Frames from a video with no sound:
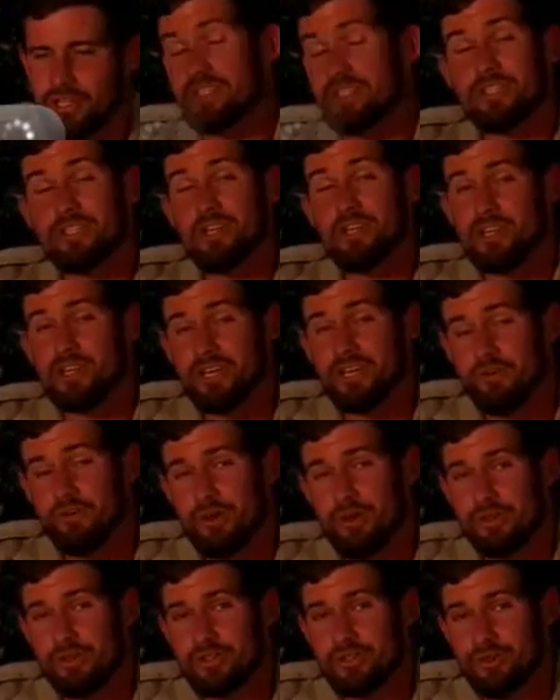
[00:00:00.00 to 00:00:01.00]
Is certainly
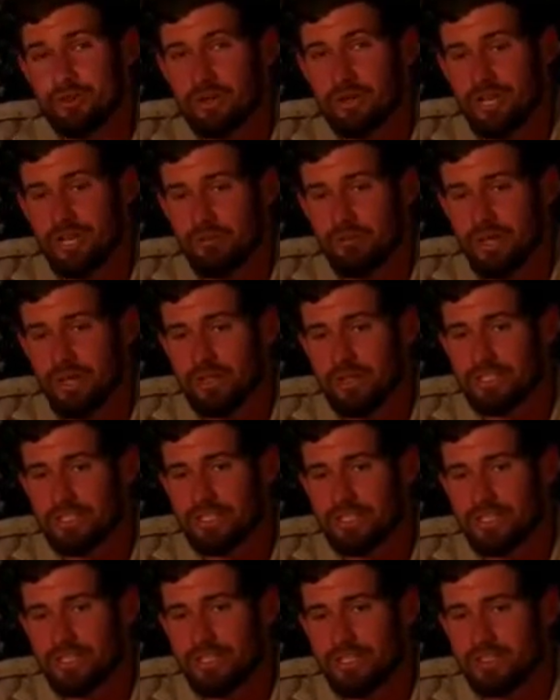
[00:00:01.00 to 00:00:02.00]
worth talking
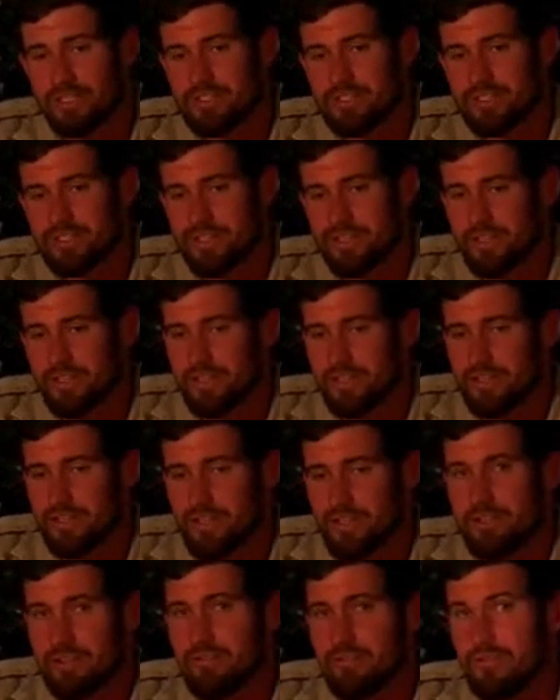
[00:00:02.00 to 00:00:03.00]
about is
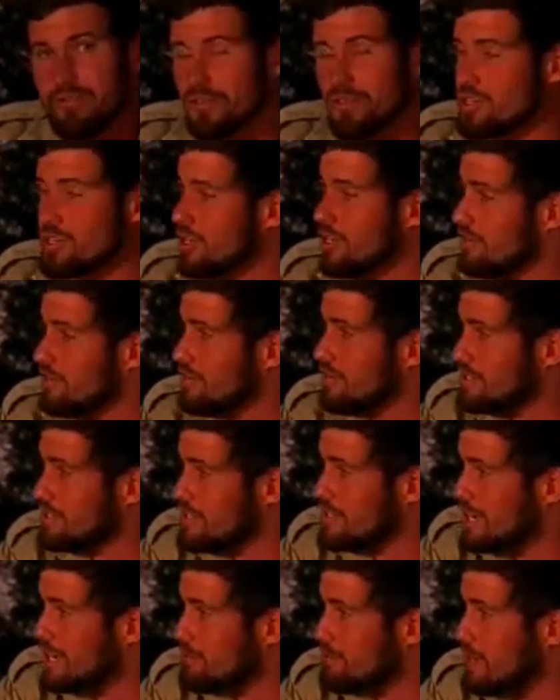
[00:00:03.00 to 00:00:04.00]
the future of
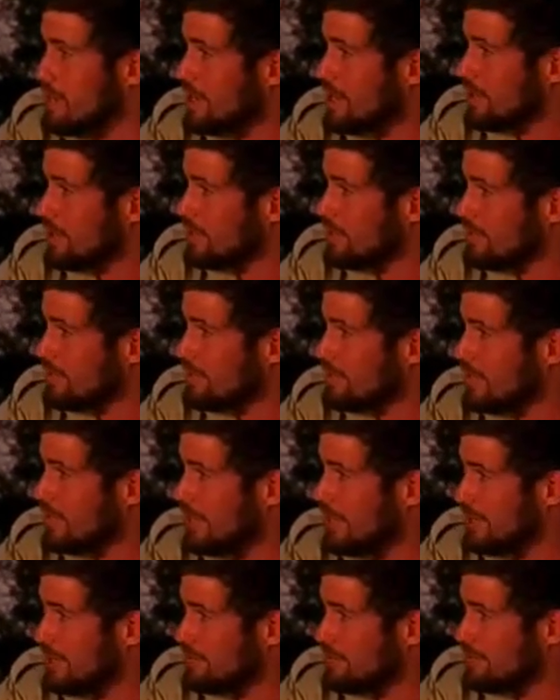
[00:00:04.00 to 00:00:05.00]
this young male.
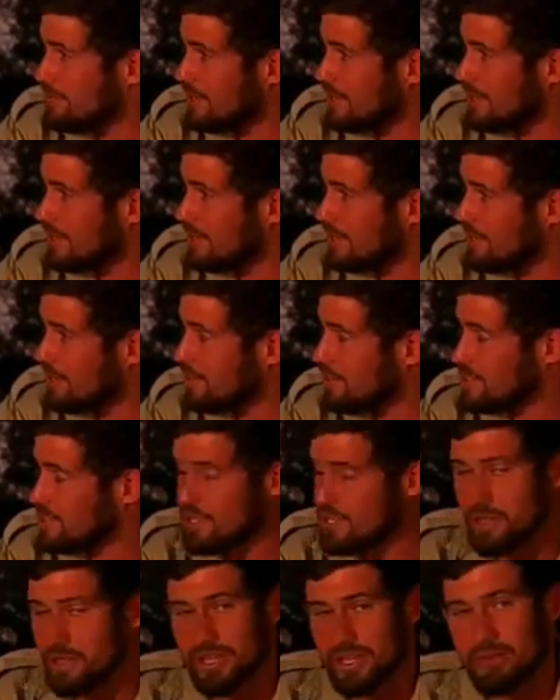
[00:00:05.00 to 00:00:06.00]
I don't know
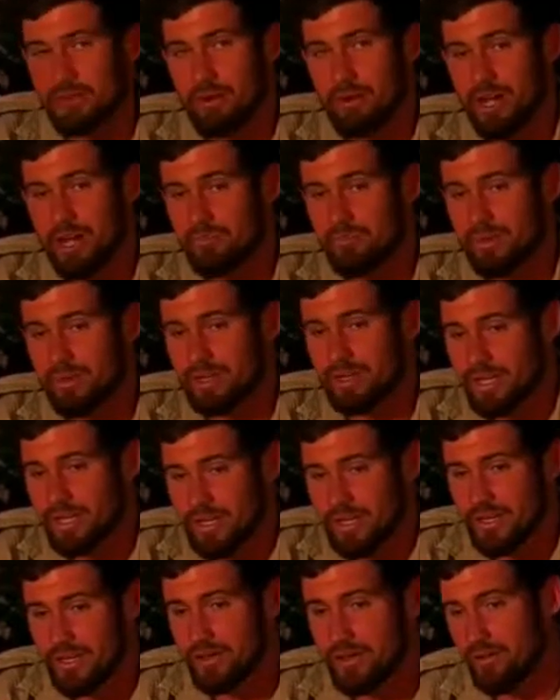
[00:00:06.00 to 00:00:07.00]
what you think, Marc, but
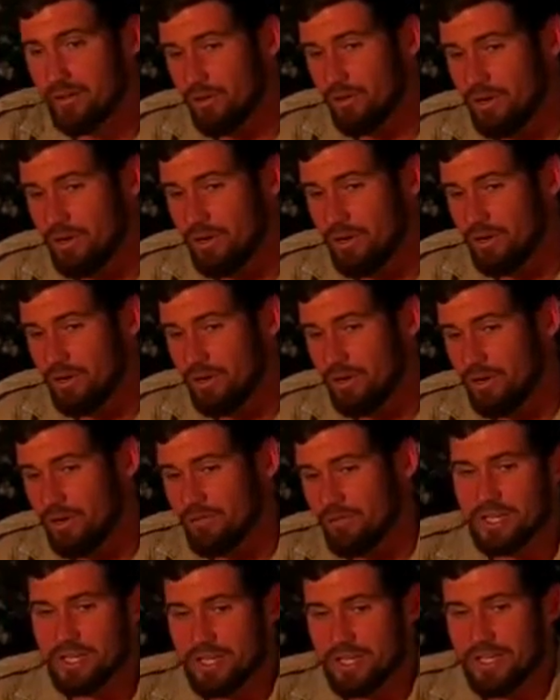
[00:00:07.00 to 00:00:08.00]
all of
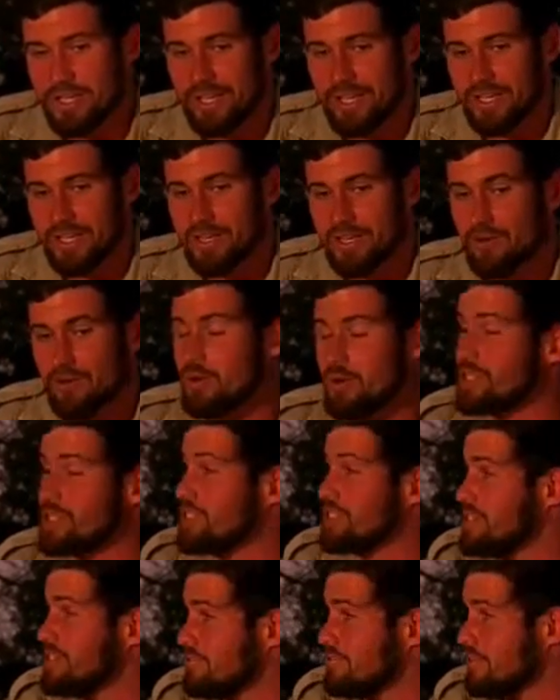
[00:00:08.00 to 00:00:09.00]
his
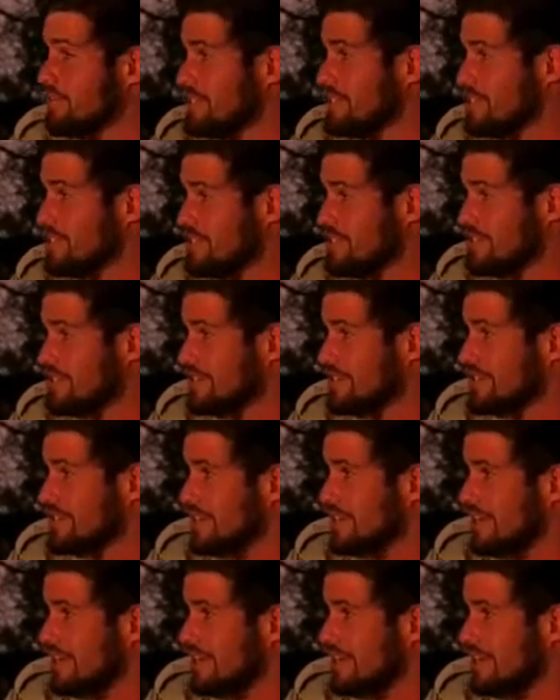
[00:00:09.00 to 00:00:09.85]
inquisitiveness